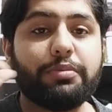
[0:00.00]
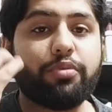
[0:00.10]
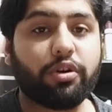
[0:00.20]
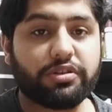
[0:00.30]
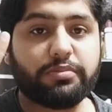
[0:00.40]

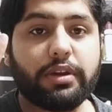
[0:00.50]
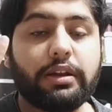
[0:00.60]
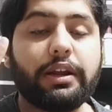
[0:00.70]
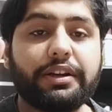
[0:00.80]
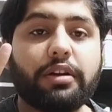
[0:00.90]
proximal
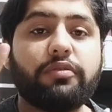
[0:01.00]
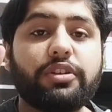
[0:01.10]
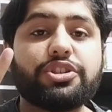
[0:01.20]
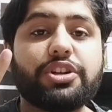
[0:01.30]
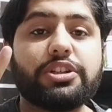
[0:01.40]

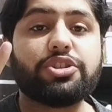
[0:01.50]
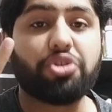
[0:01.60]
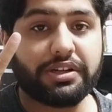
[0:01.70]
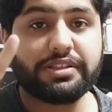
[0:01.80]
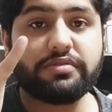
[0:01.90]
interphalangeal
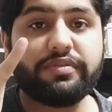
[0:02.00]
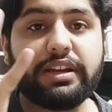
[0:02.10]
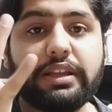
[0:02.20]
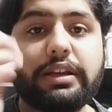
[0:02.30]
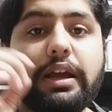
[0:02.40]
joint
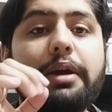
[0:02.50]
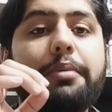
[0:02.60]
swelling,